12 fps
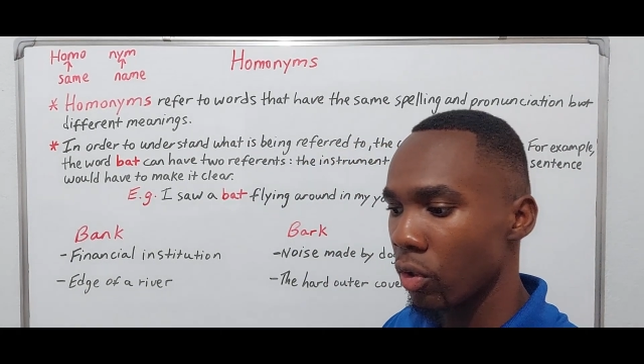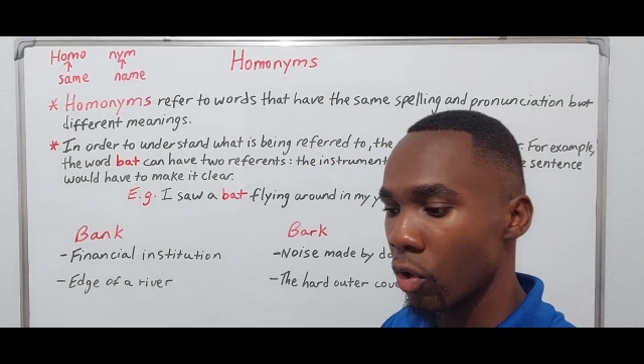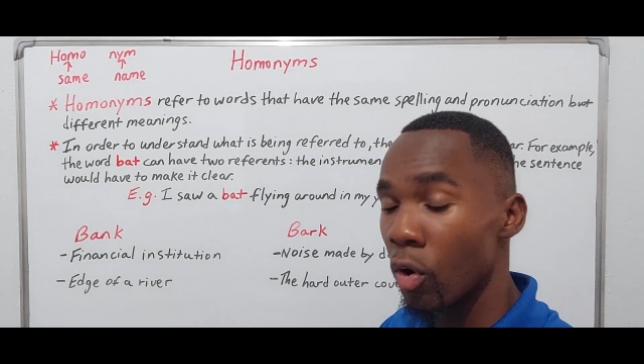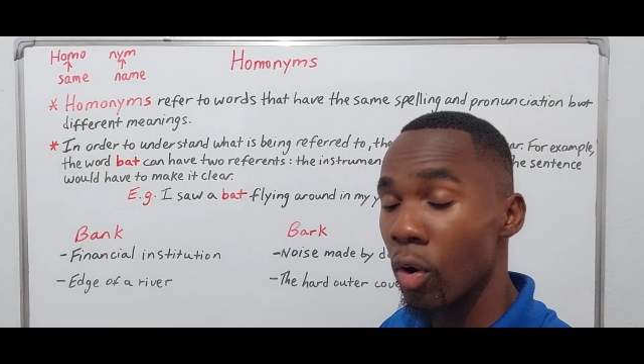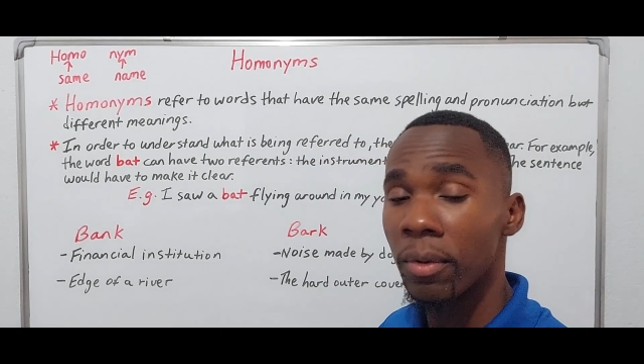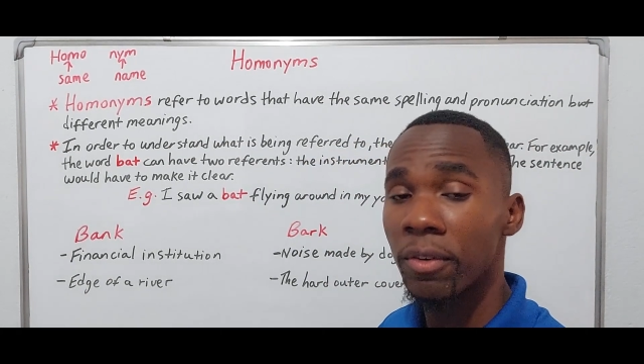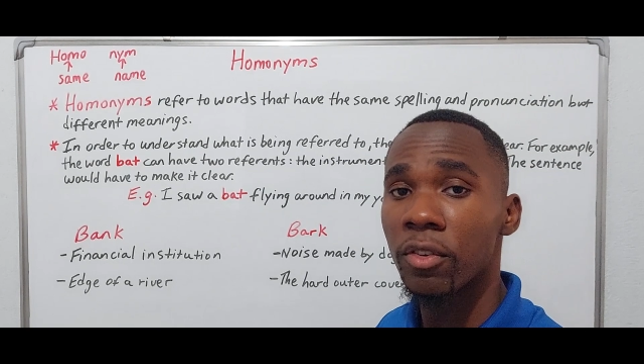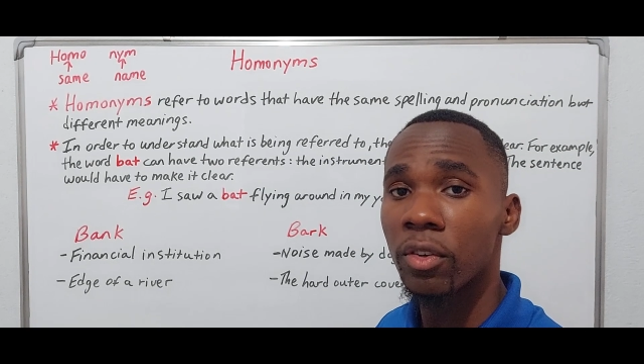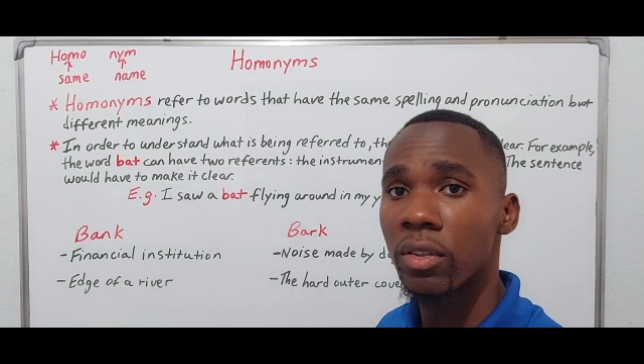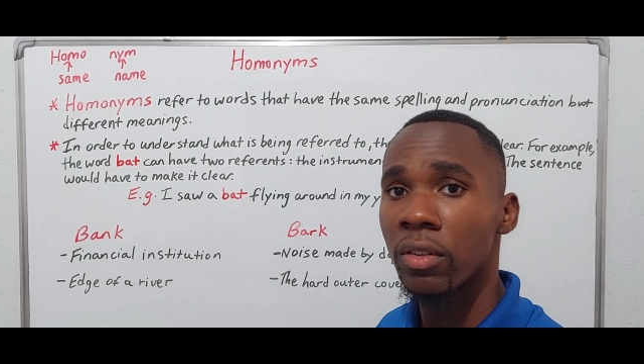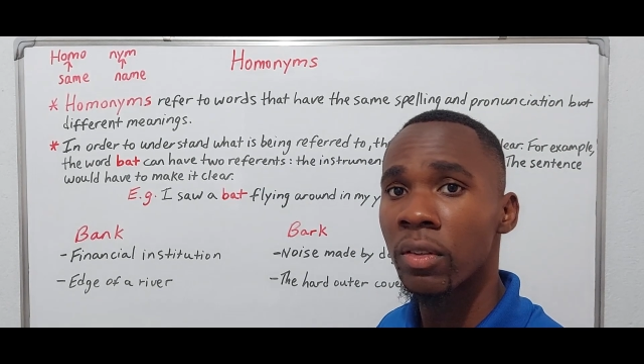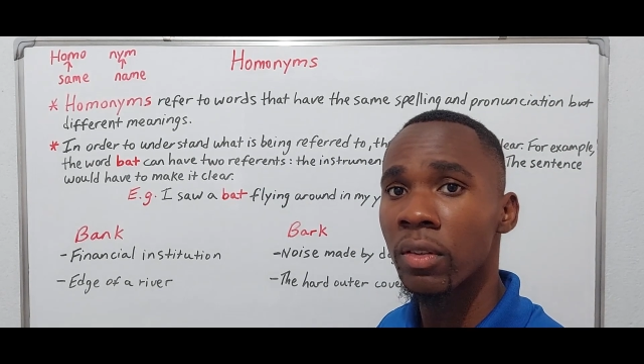
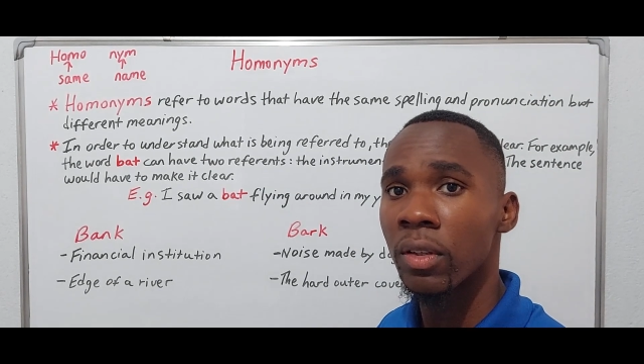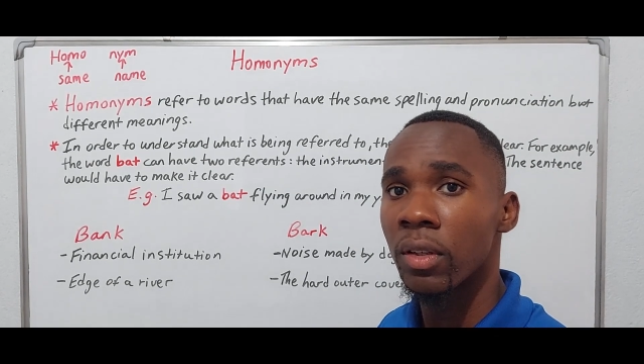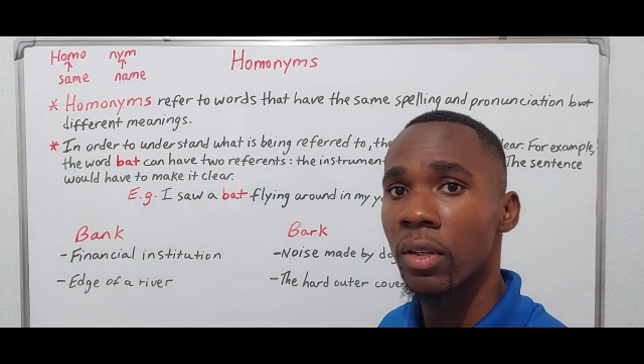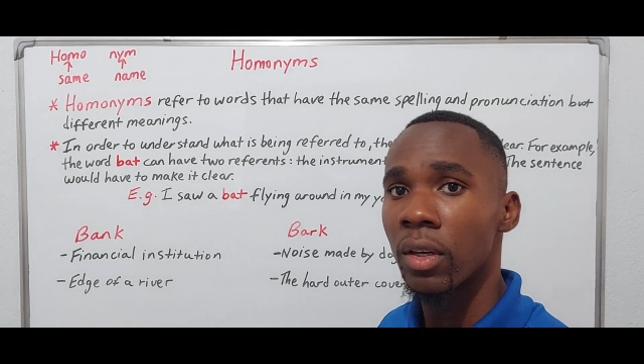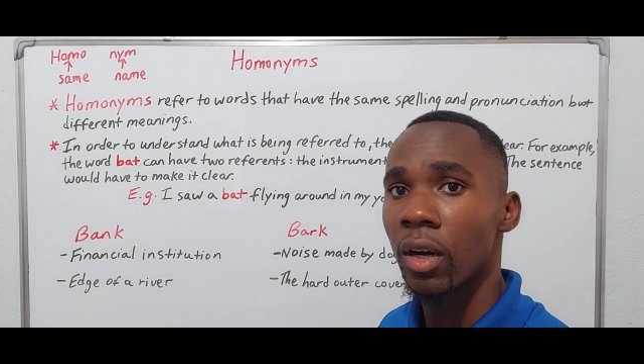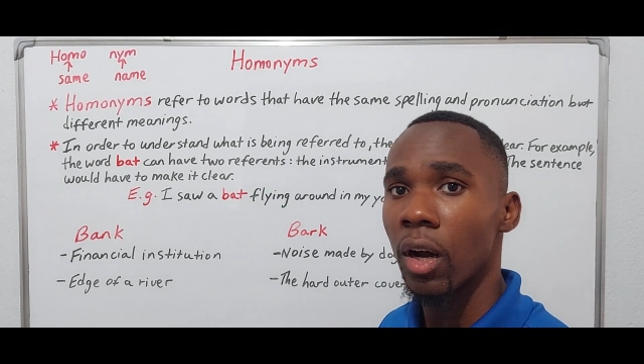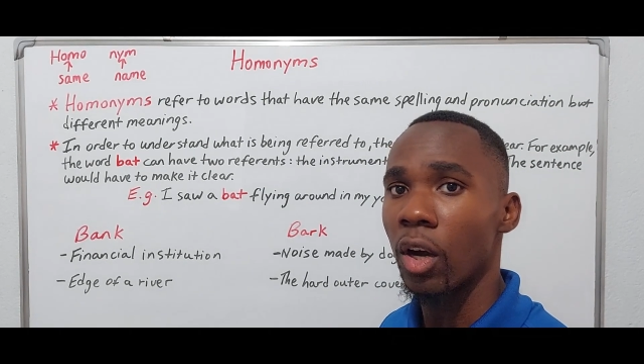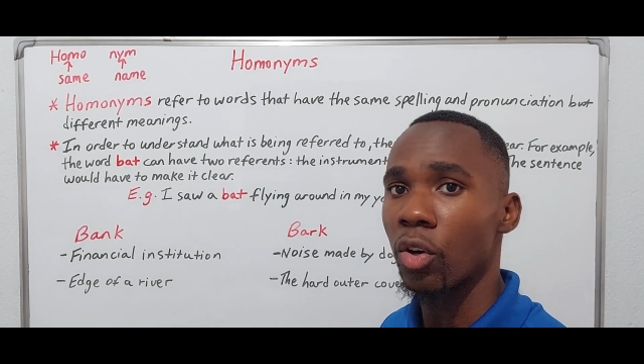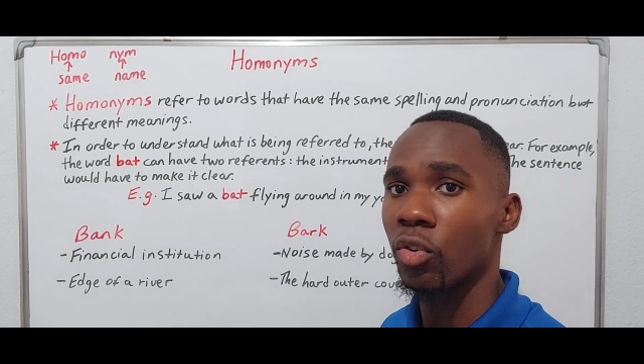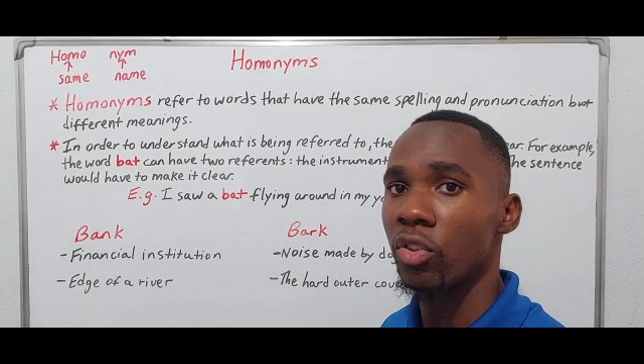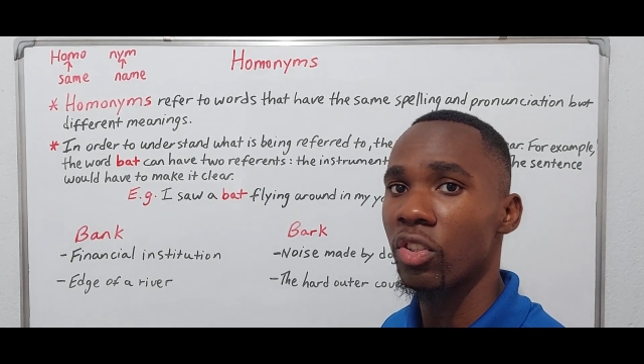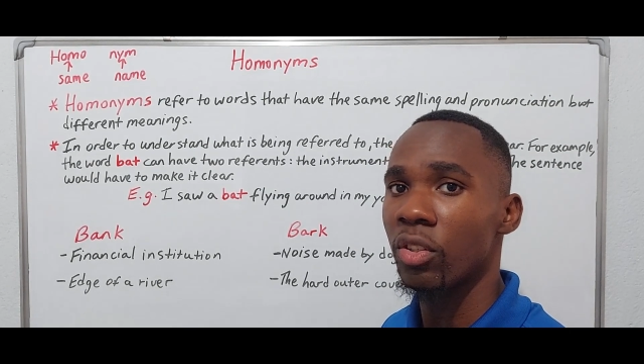homophones are going